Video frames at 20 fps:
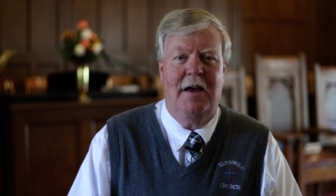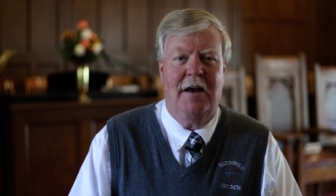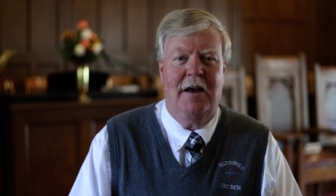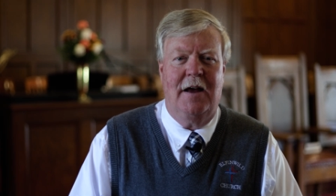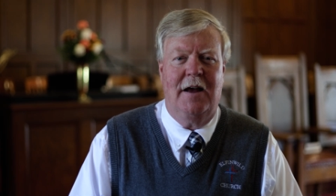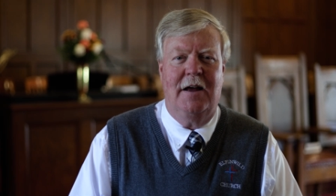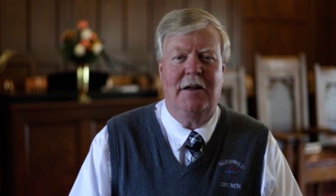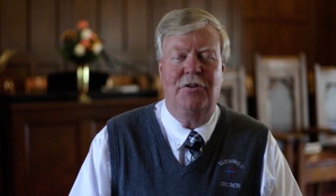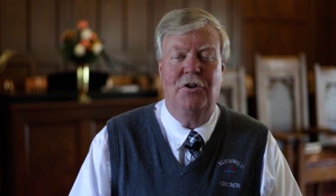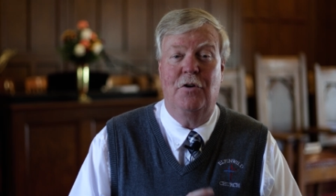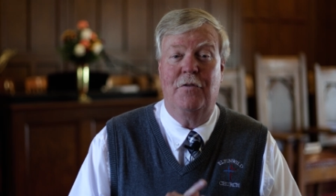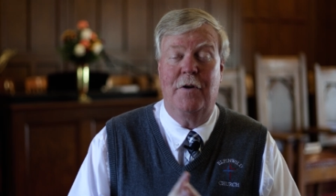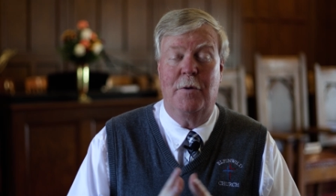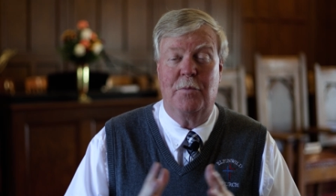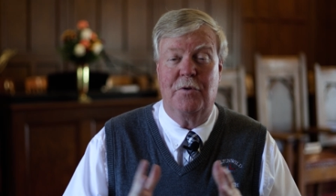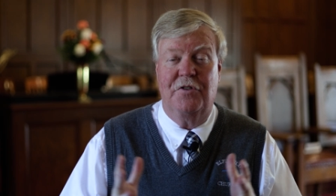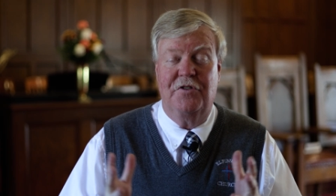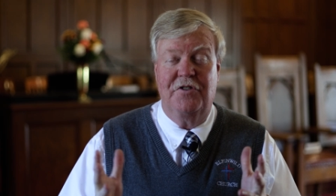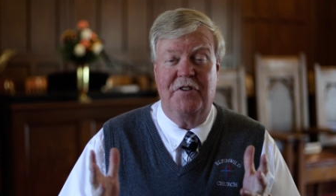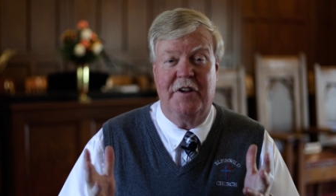Uh,
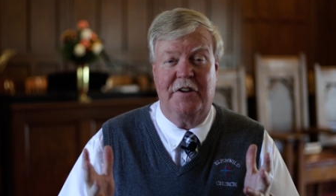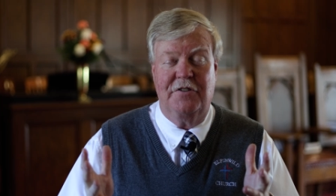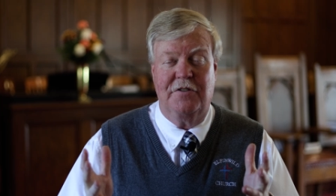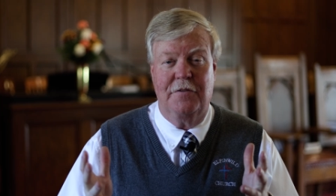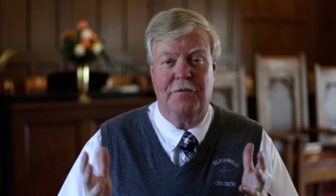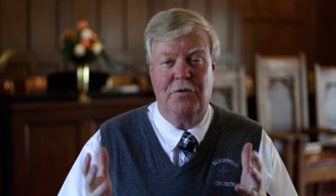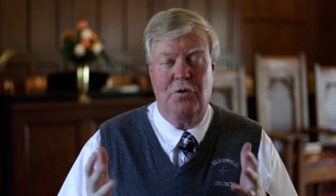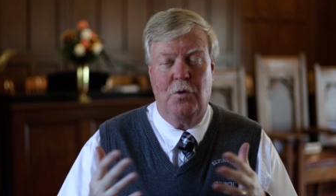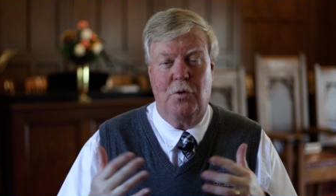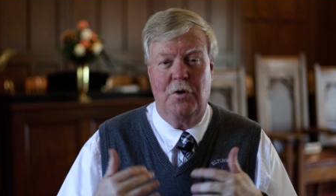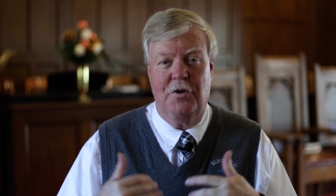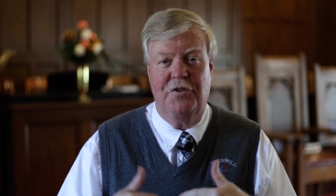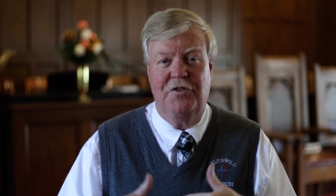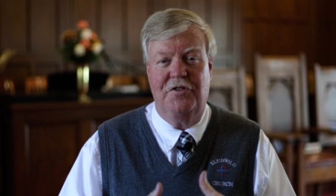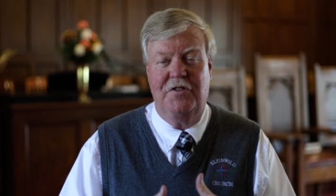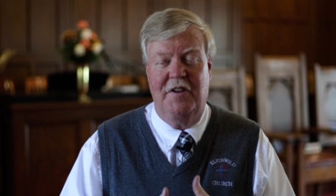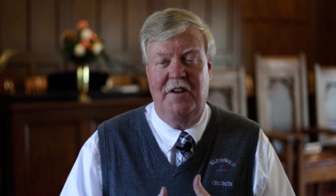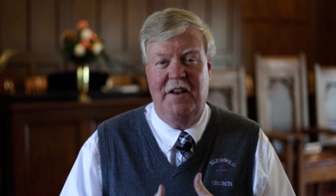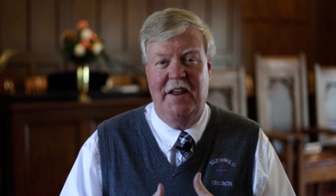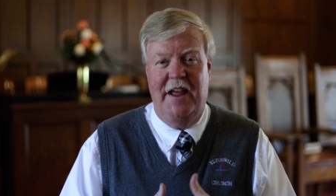November 6th, of
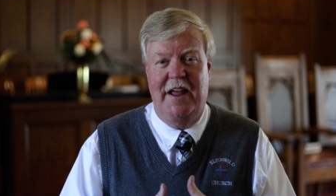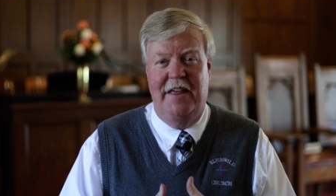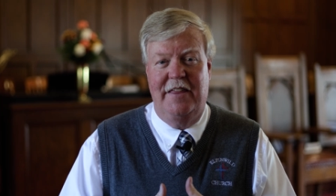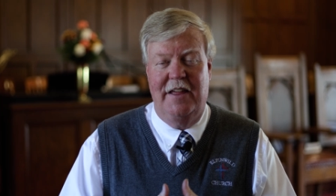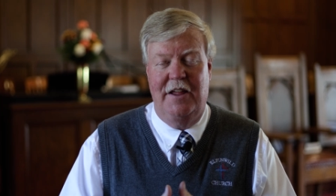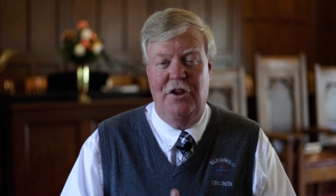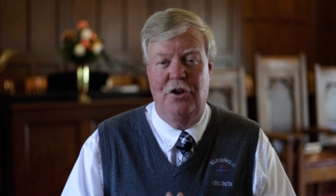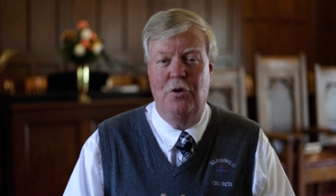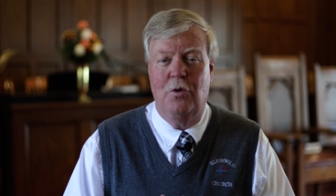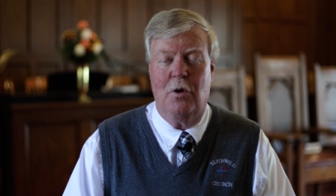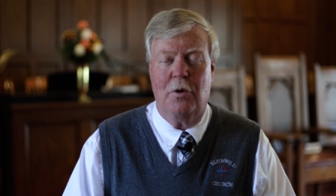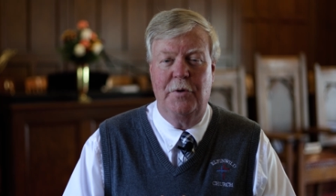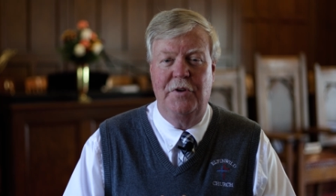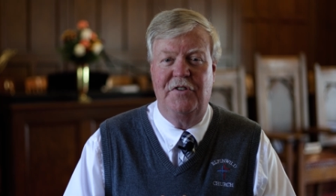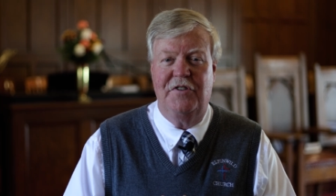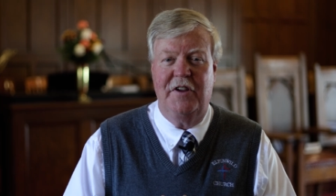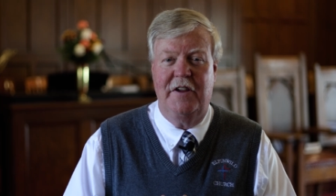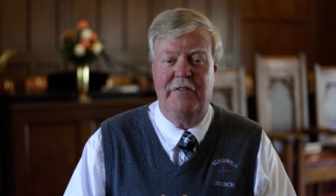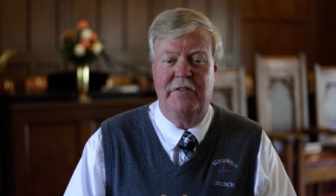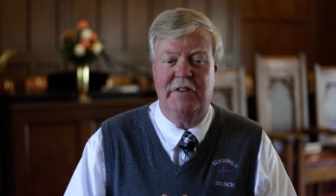course, today that you are
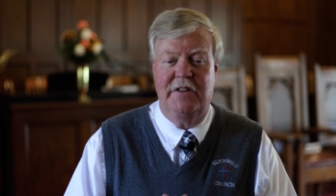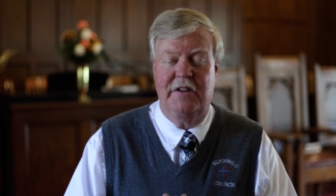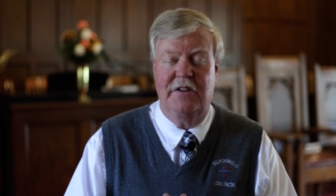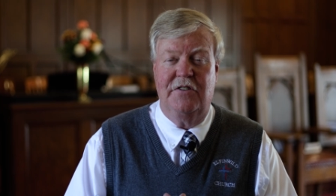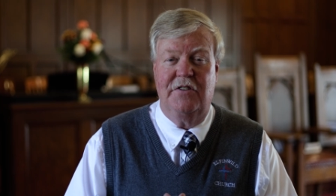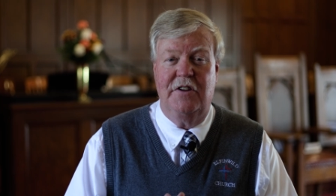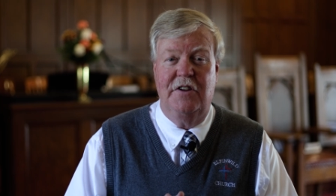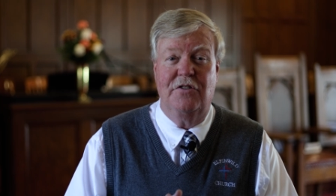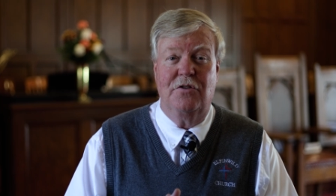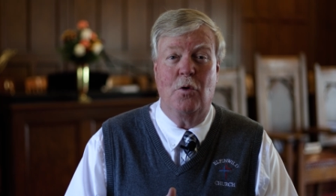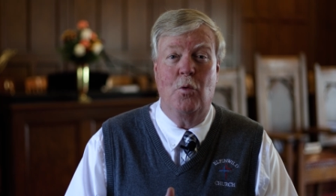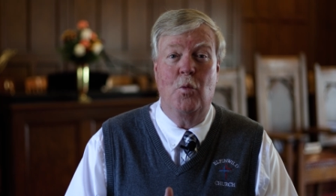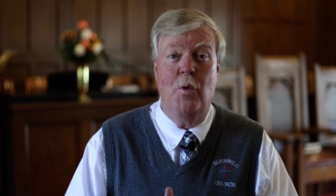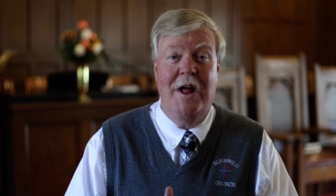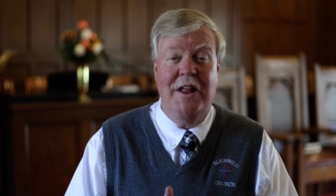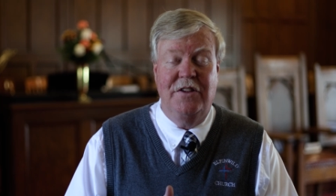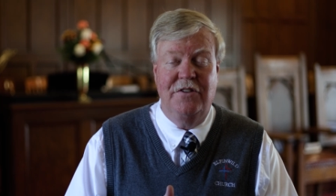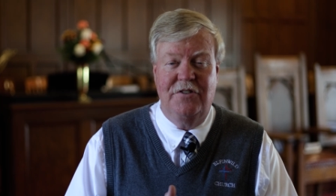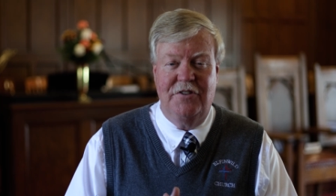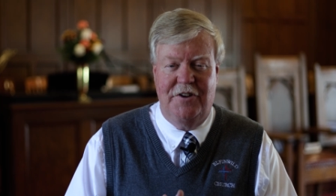receiving this is a
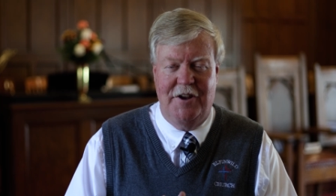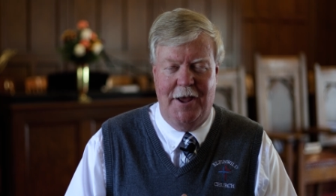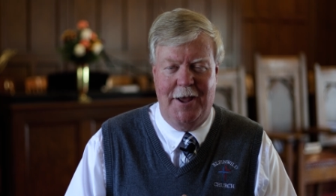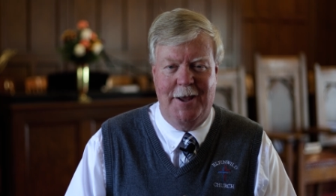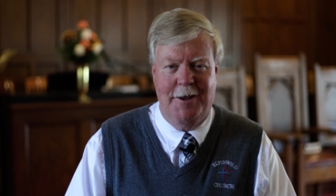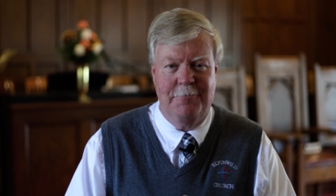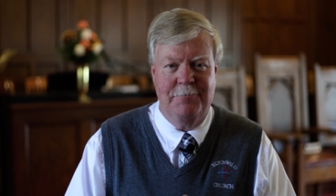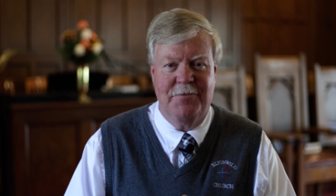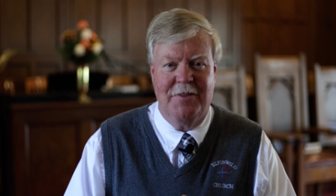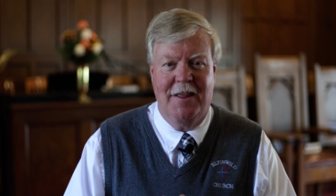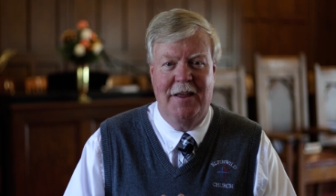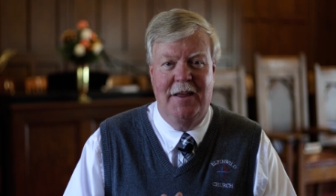Wednesday,